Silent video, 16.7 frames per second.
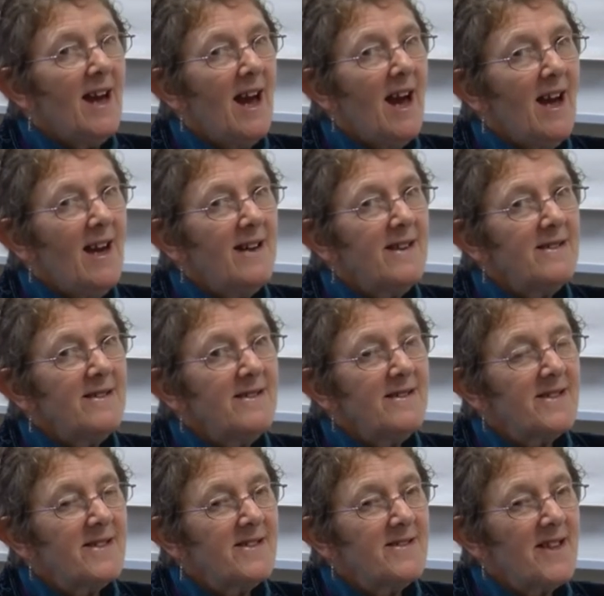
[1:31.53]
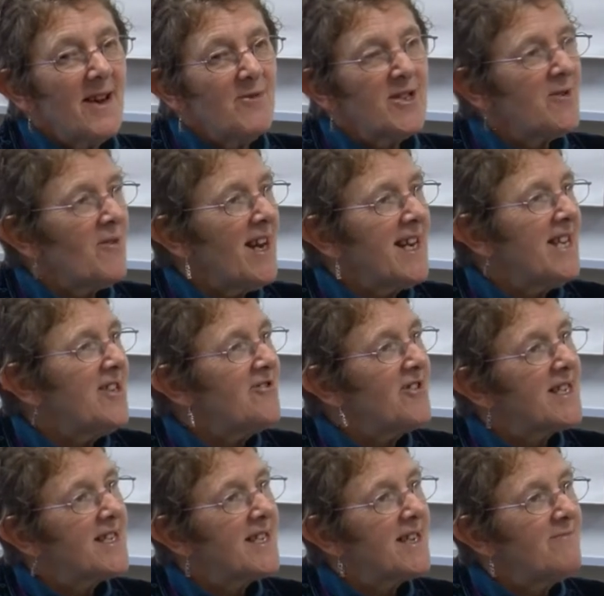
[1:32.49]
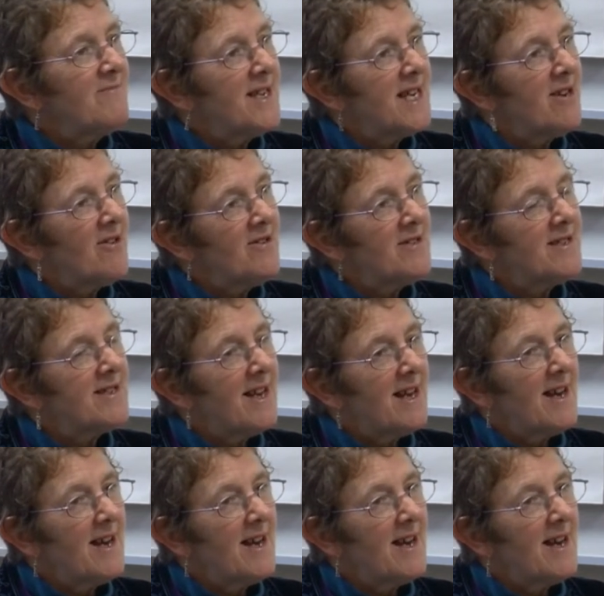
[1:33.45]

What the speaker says: And that was quite interesting because